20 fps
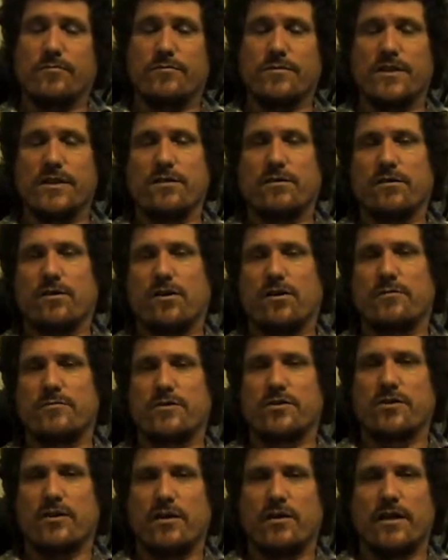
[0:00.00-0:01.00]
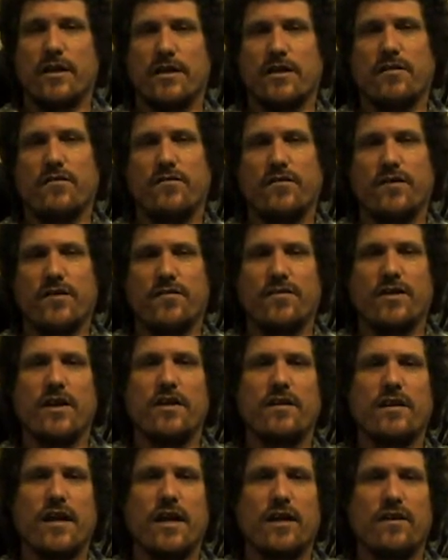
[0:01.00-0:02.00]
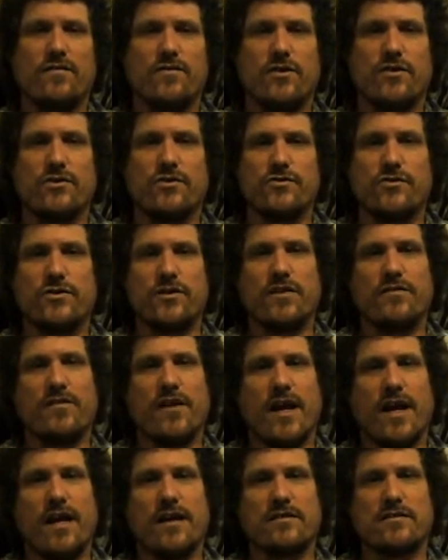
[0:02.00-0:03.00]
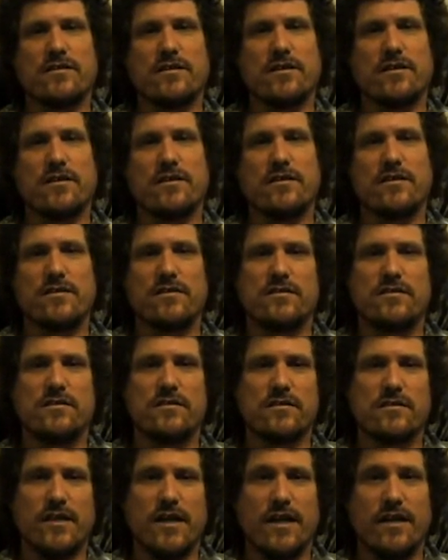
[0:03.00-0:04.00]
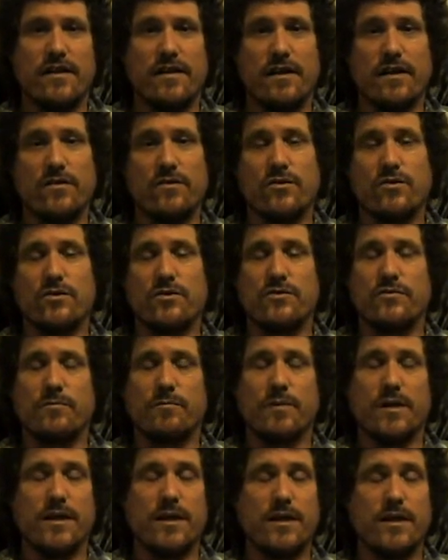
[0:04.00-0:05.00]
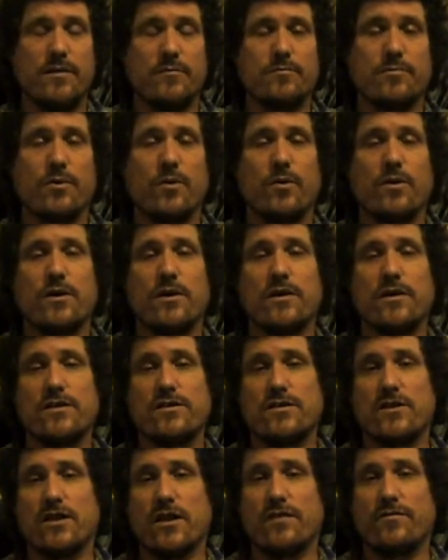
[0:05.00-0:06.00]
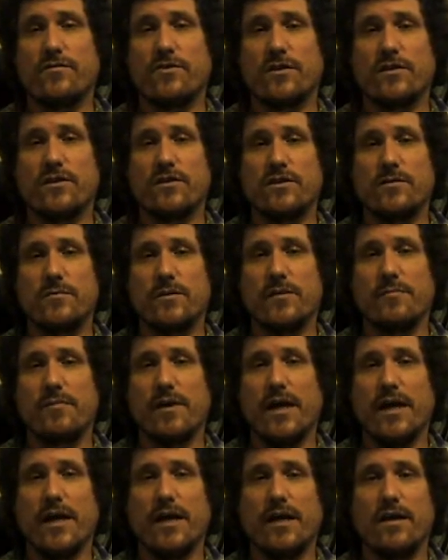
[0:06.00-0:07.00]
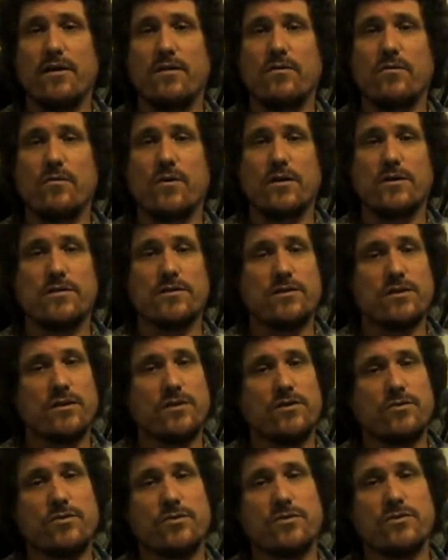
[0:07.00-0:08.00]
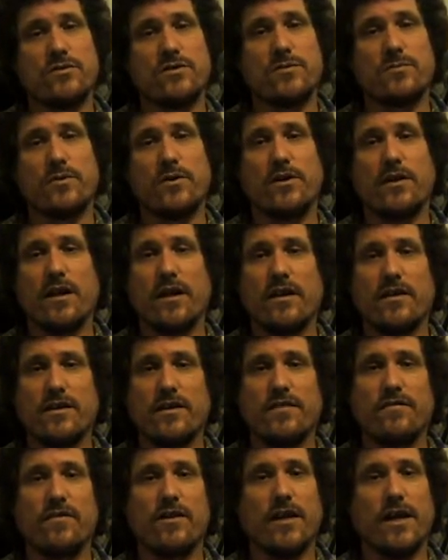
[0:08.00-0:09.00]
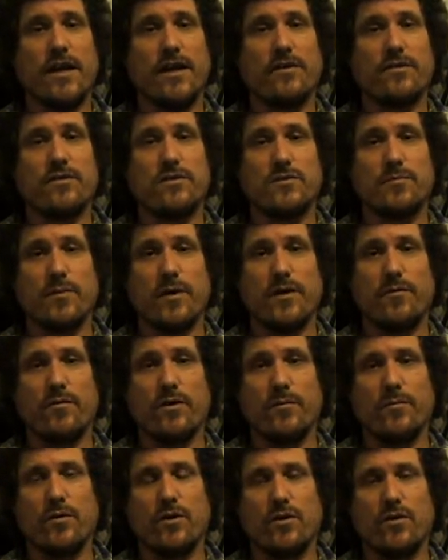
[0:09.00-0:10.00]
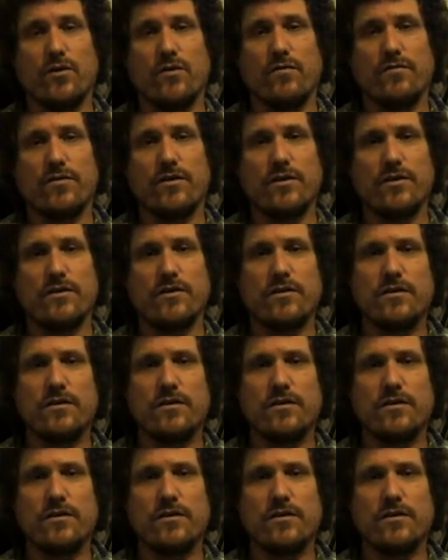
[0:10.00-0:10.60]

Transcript: Neil Armstrong at the 50th anniversary of NASA said there were many important discoveries to be made once the truth's protective layer has been removed.